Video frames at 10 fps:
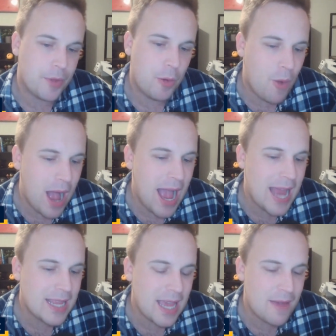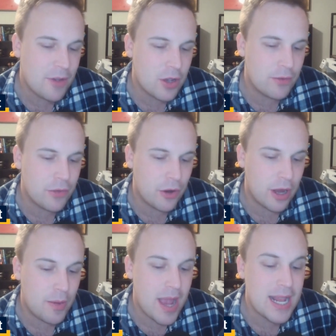Why did they have a good third,
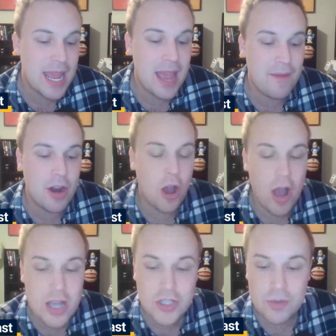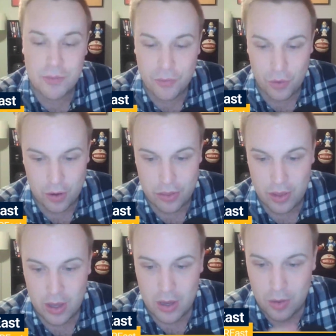and why did they have an awesome fourth
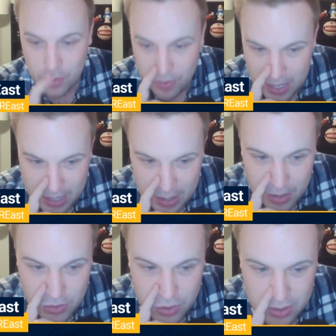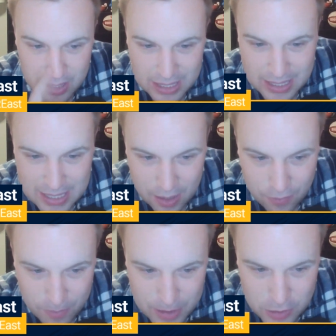where they took the lead down
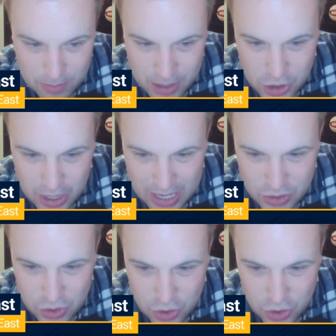from as much as